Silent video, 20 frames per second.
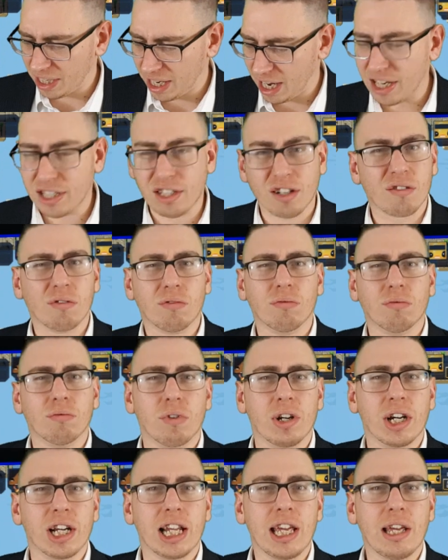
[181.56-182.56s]
this isn't
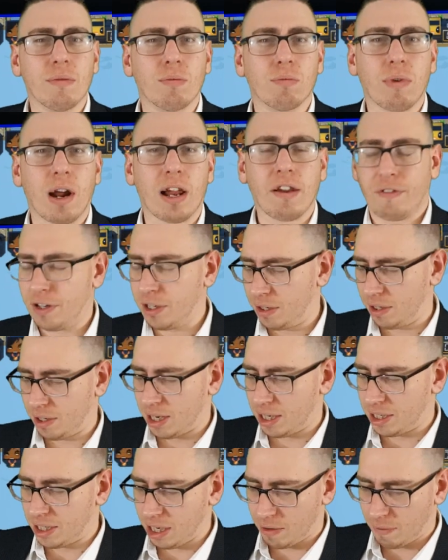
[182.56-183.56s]
really relevant
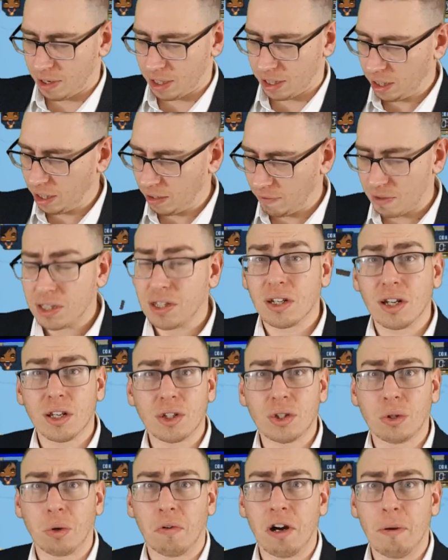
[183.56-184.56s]
considering that there isn't
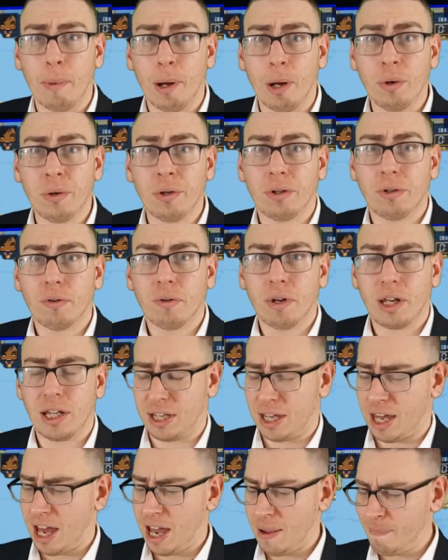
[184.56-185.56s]
a story mode
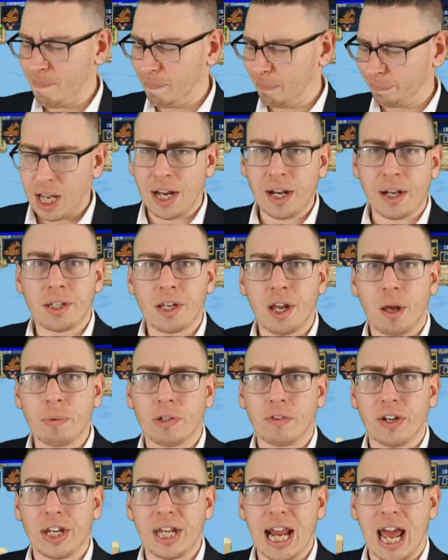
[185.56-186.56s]
in the game. And in
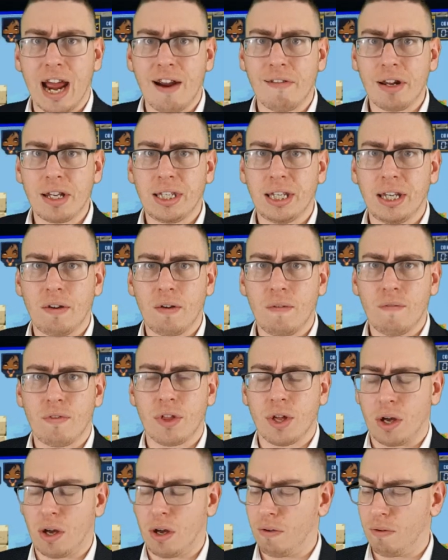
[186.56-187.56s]
terms of a
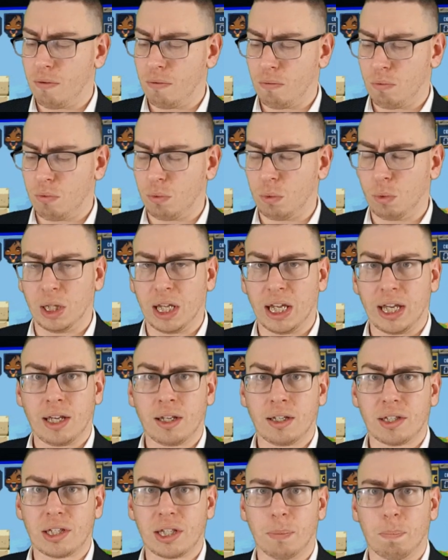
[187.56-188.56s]
narrative that
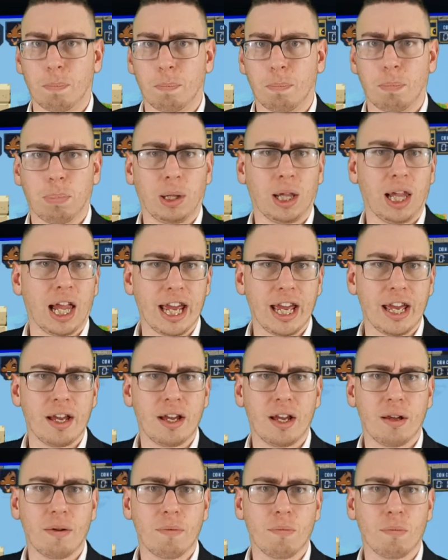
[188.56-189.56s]
links the
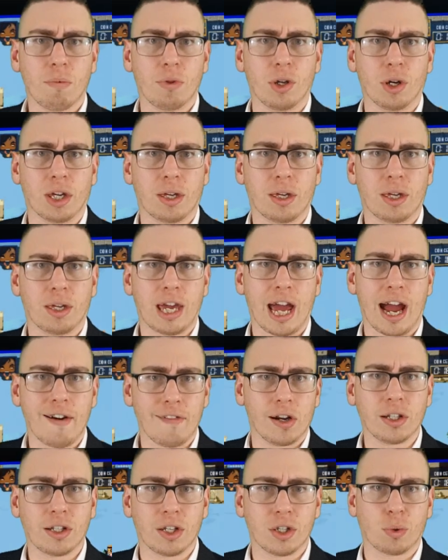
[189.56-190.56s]
player, the
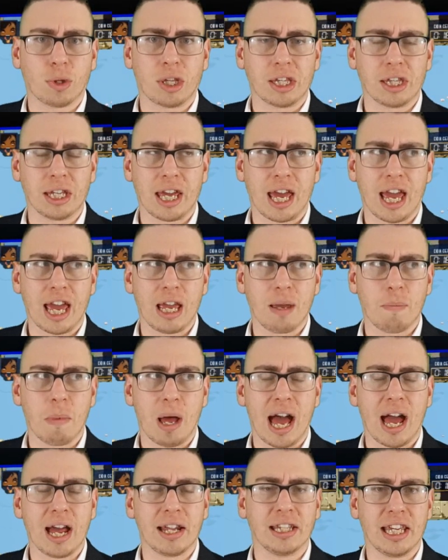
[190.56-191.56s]
characters within the game,
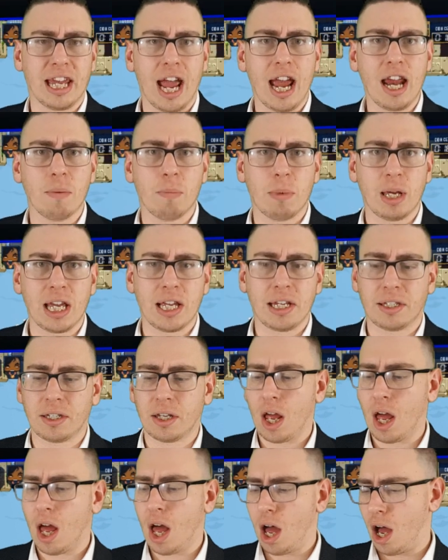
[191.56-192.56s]
and the enemies,